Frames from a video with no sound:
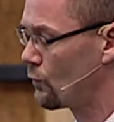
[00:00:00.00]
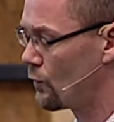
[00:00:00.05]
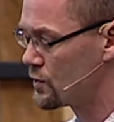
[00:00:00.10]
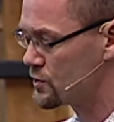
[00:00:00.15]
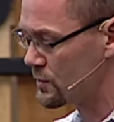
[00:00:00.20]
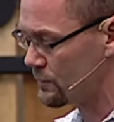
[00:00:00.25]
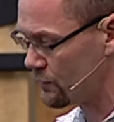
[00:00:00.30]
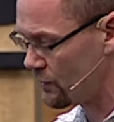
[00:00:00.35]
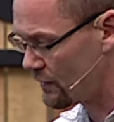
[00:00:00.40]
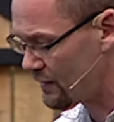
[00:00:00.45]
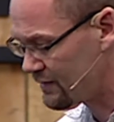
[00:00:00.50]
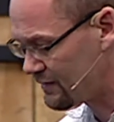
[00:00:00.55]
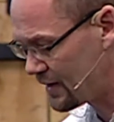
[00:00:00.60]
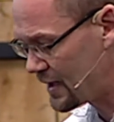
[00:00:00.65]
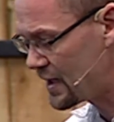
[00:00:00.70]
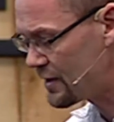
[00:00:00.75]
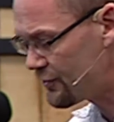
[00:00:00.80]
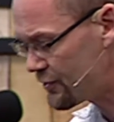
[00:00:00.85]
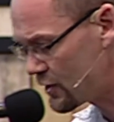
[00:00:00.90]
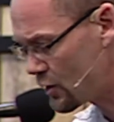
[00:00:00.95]
to worship. So this
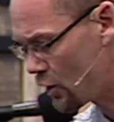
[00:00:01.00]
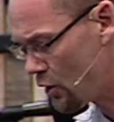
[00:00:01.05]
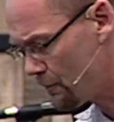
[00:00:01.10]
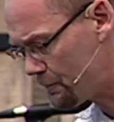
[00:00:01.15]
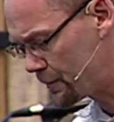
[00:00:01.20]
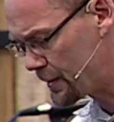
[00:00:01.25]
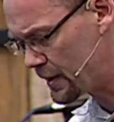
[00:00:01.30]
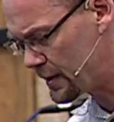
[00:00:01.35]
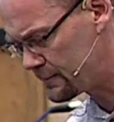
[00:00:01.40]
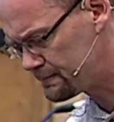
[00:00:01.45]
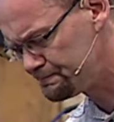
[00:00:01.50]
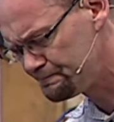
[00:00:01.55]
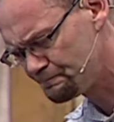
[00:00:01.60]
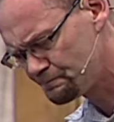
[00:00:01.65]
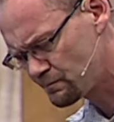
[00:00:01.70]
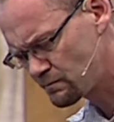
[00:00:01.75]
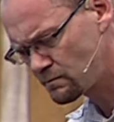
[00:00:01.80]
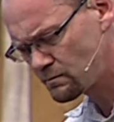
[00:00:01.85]
Ethiopian